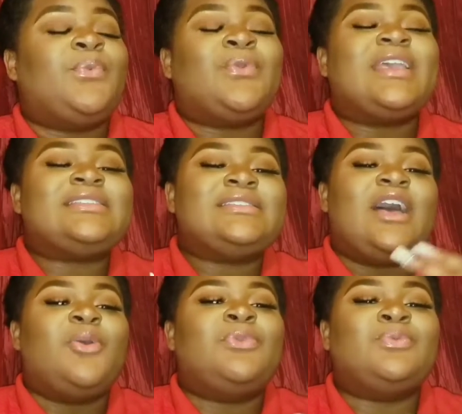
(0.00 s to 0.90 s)
you get. I
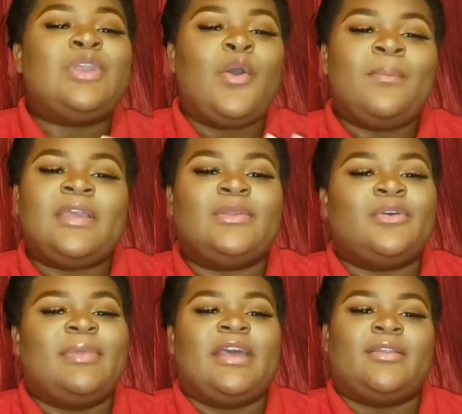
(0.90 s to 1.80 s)
hope you know me a little
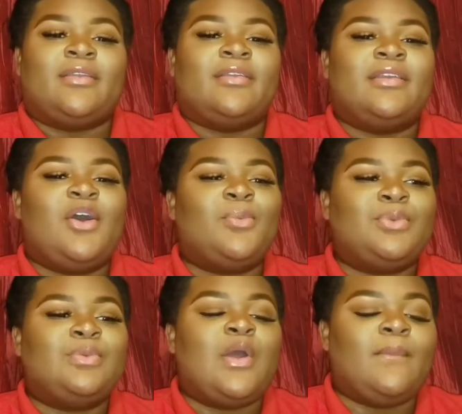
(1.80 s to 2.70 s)
better. I hope
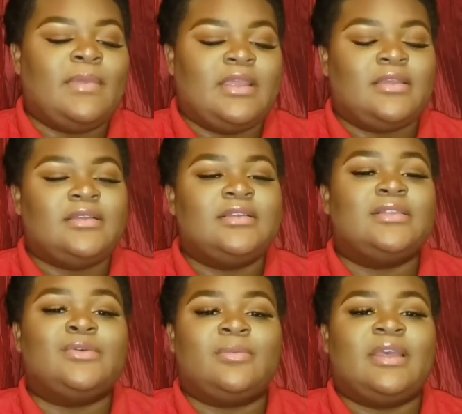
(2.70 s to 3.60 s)
you know me a
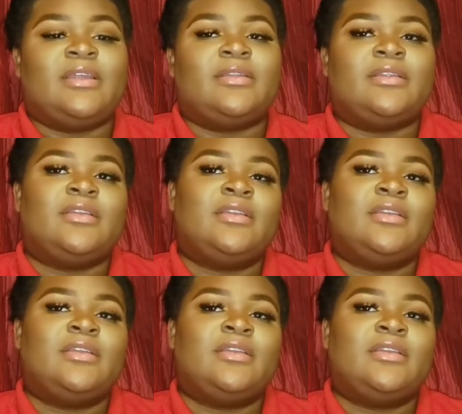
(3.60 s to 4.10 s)
little better